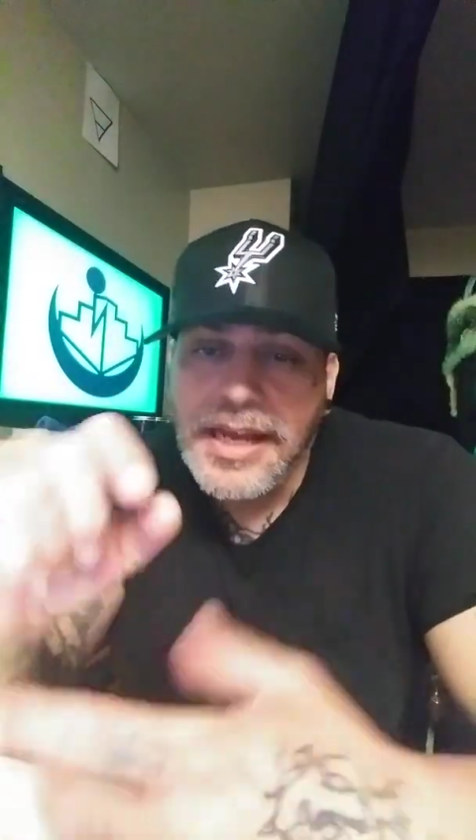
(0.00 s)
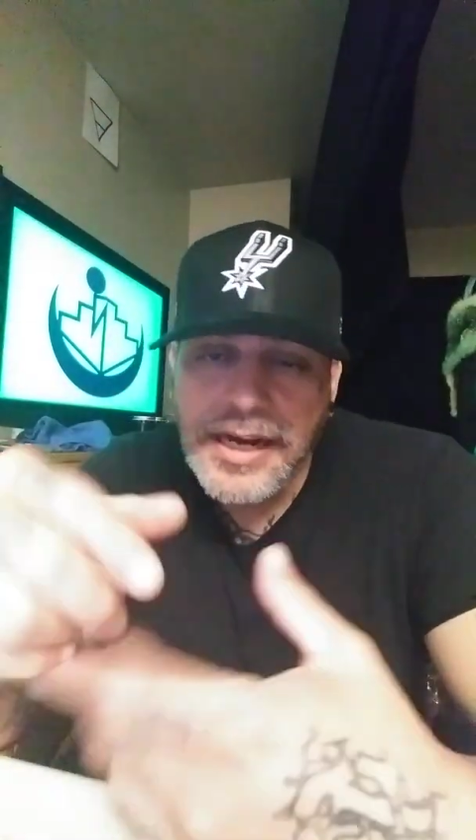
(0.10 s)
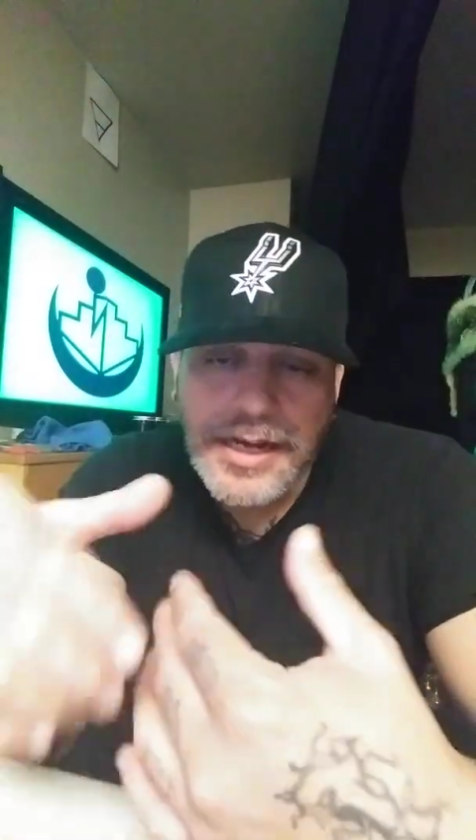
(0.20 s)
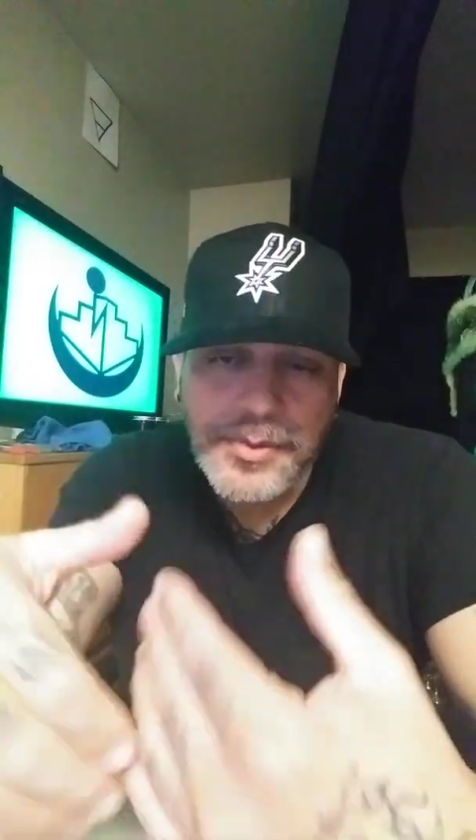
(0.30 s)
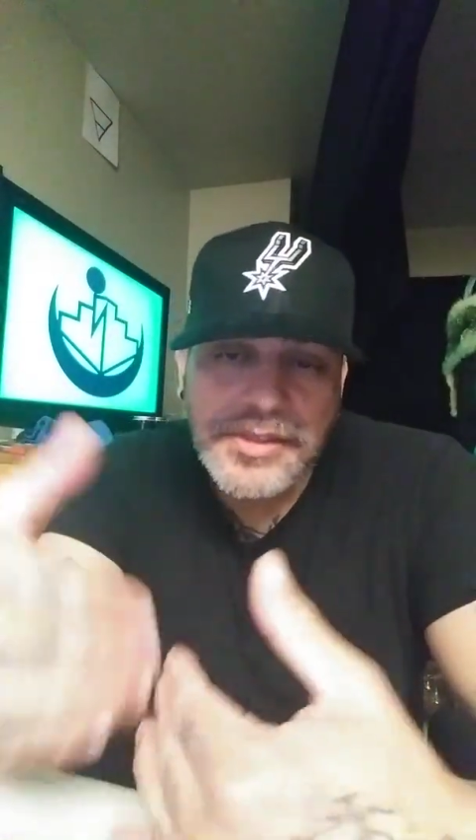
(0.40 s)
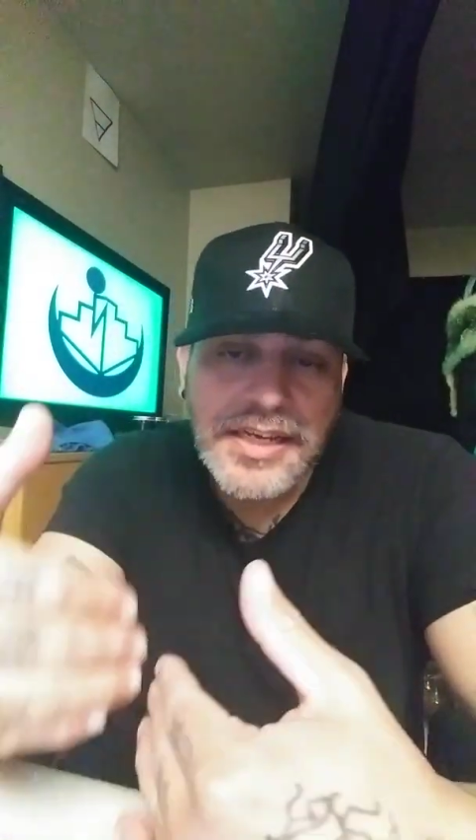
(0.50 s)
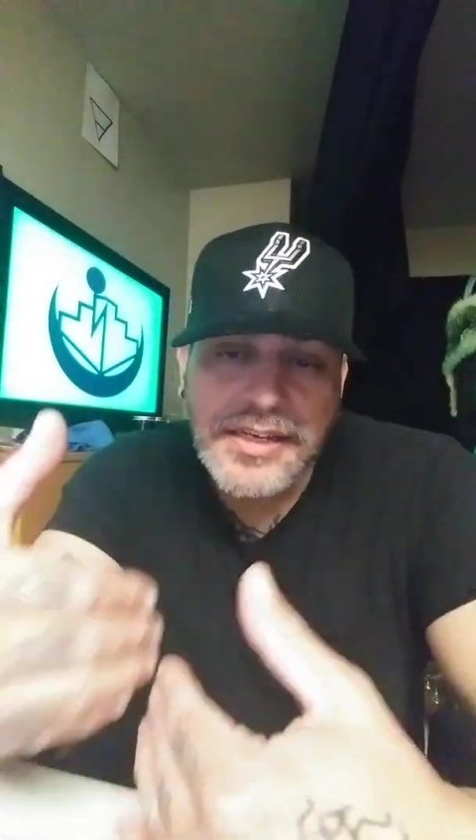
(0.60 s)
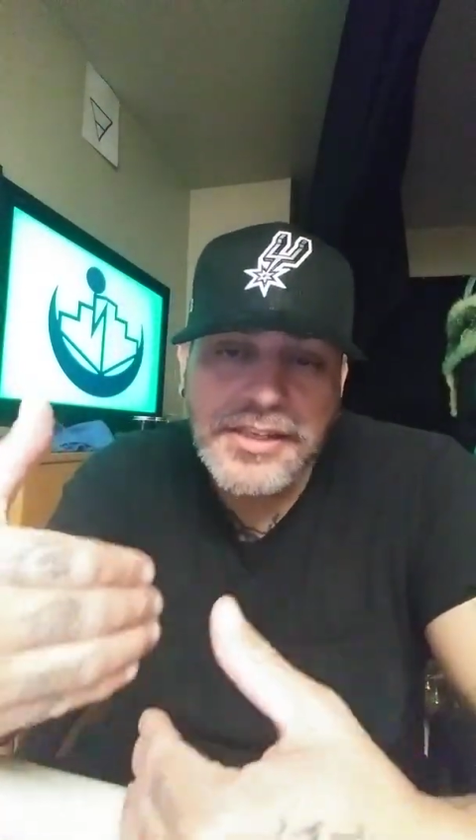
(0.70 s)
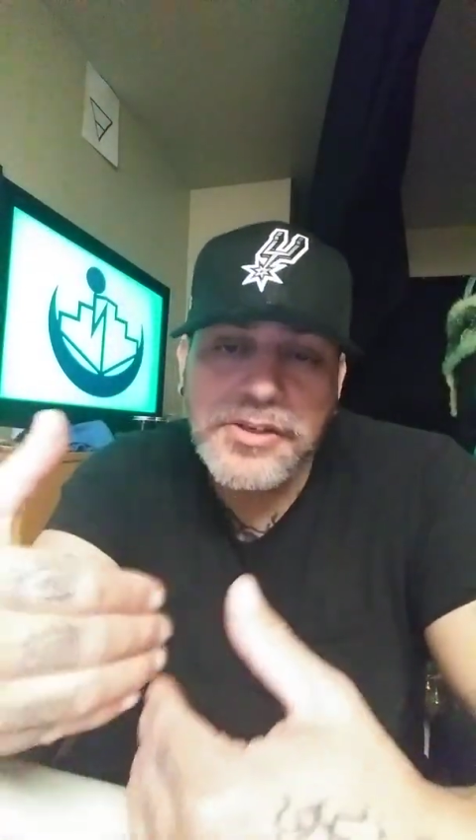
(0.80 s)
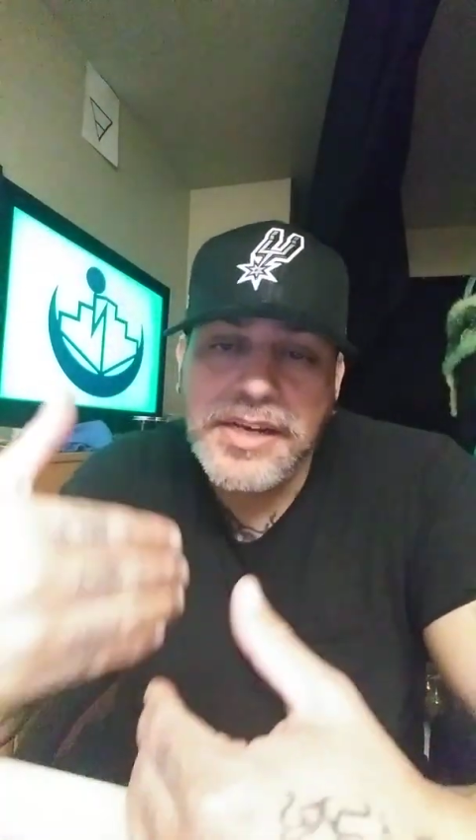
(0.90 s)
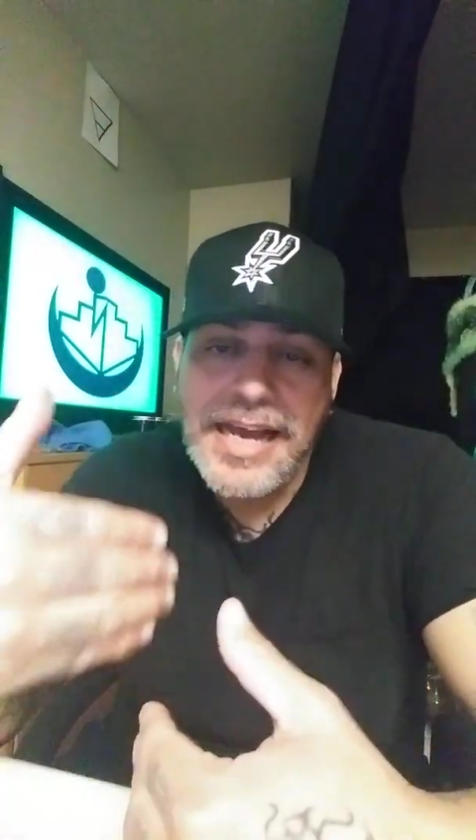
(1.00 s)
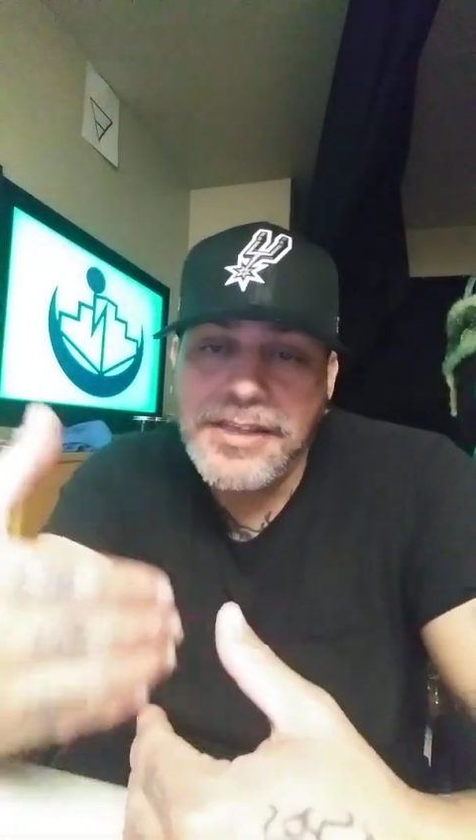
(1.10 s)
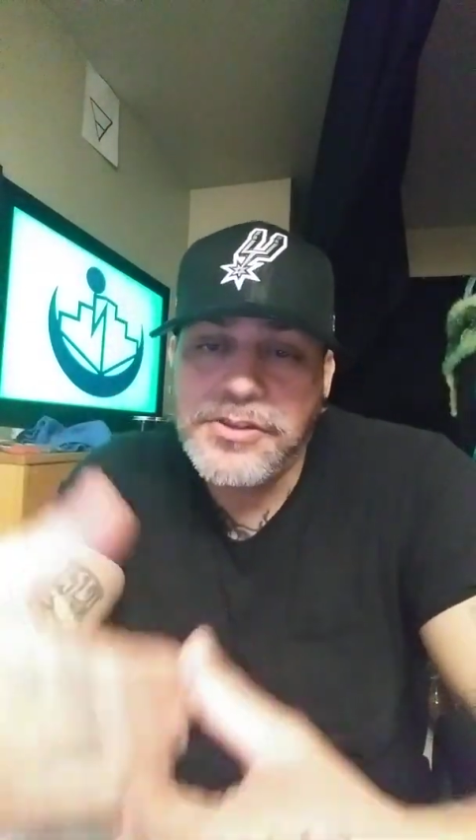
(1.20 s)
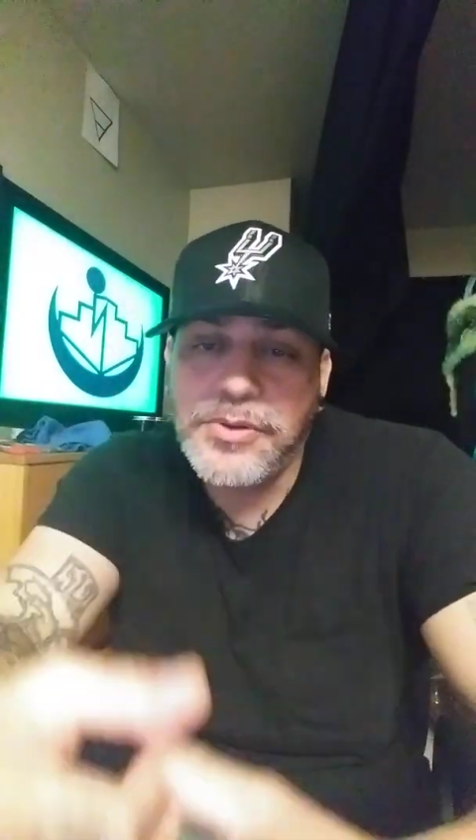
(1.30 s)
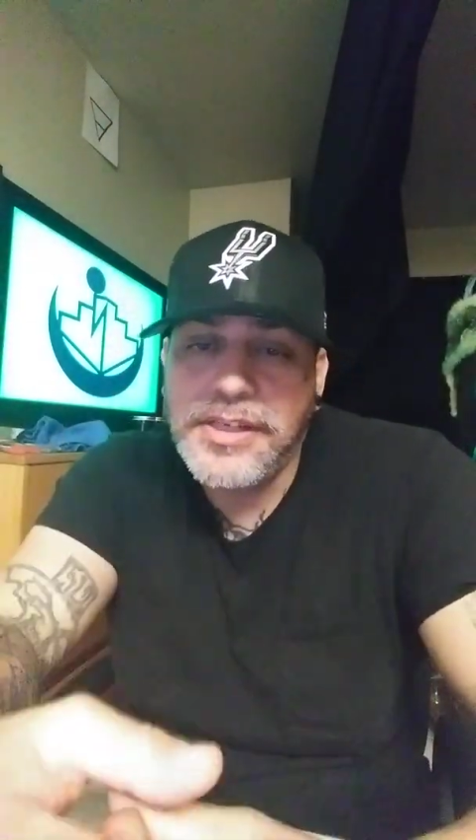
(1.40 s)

and a couple of techniques you can add to